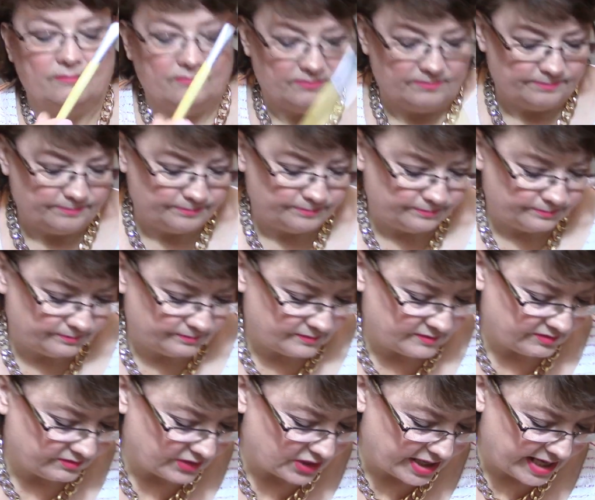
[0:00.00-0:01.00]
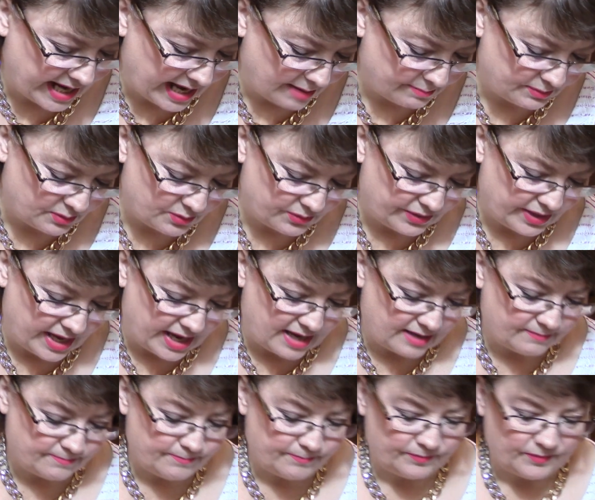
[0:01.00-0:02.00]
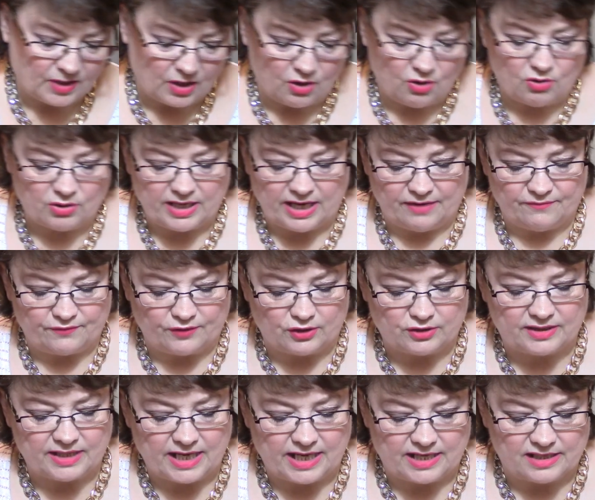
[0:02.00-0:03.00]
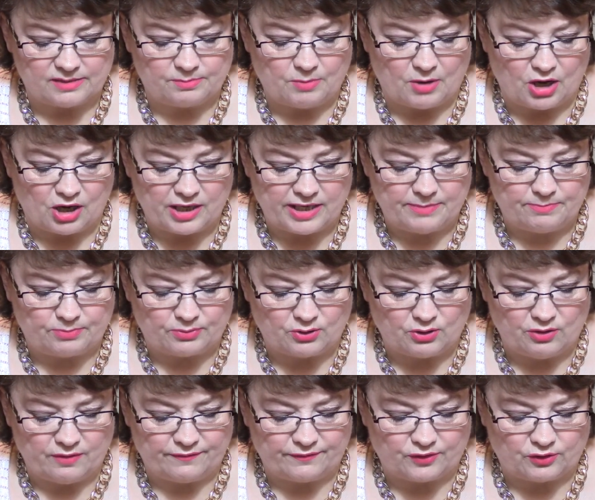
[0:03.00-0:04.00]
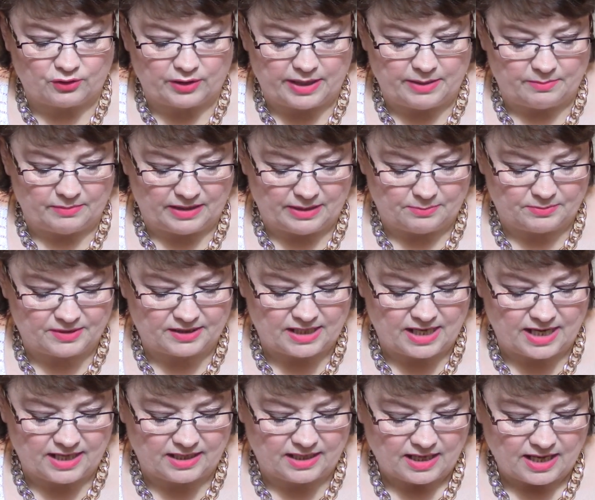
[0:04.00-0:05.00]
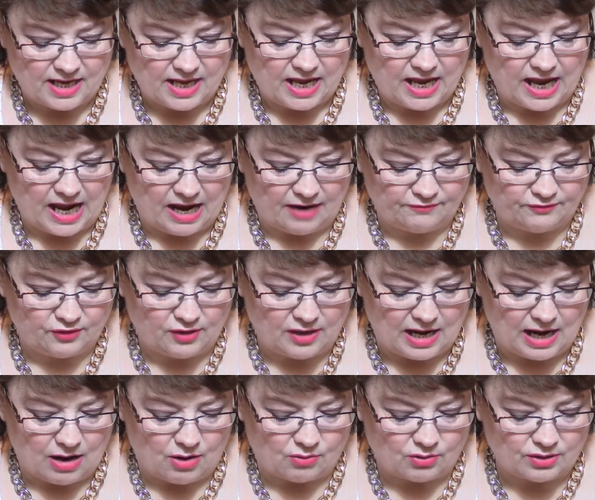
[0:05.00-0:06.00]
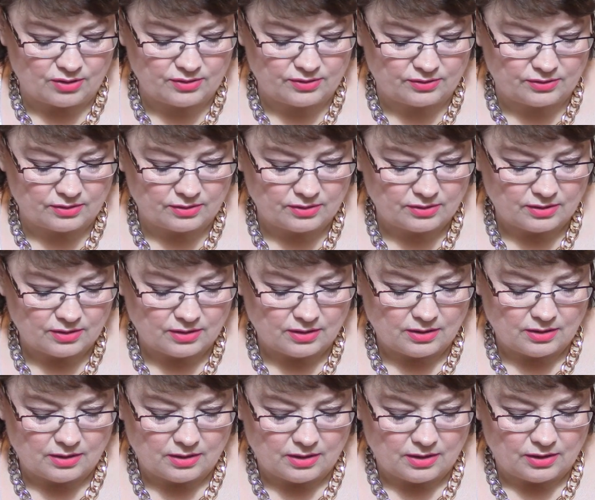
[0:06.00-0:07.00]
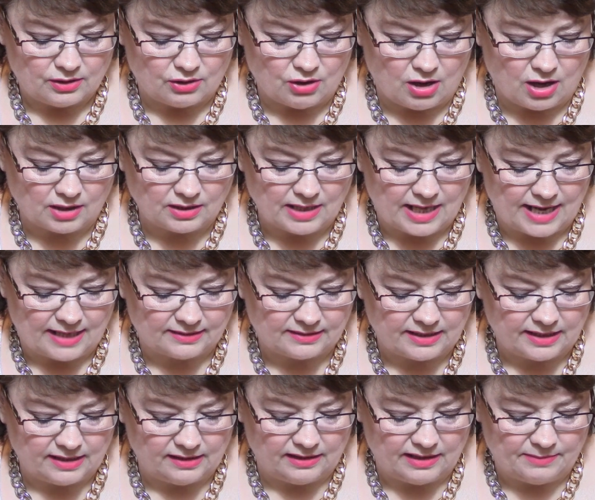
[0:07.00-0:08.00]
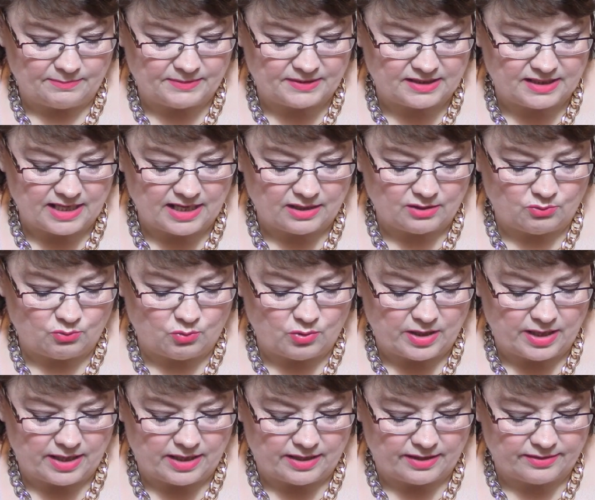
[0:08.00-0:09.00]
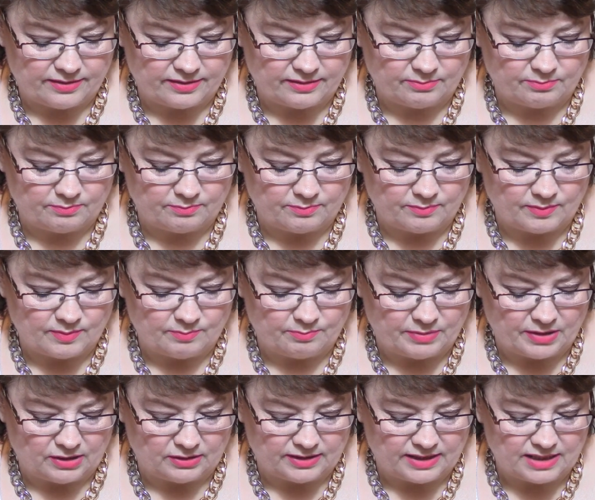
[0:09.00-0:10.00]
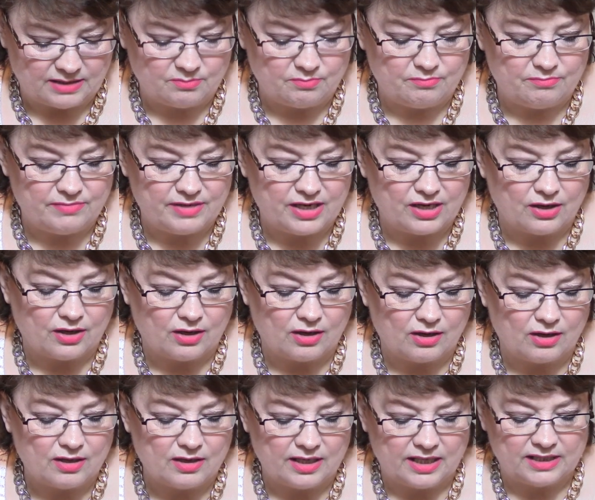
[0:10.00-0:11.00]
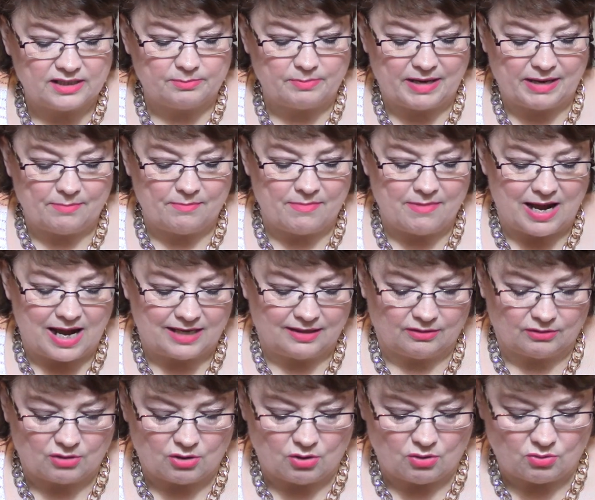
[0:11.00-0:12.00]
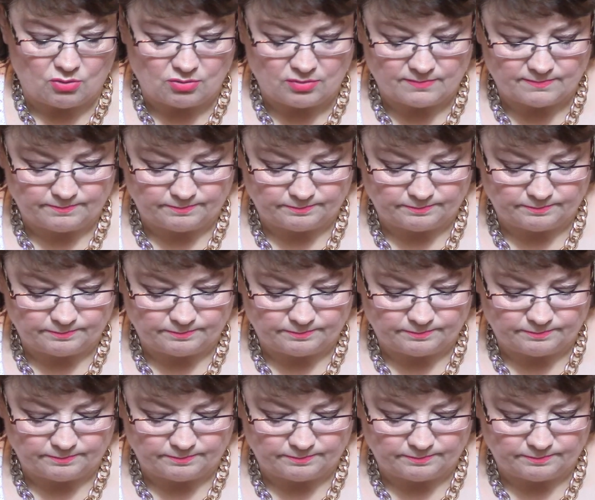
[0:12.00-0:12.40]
Very happy with that. Okay, first thing is Party Proof Cream Lipstick After Hours. Long-lasting lipstick with built-in mirror. It's by Co.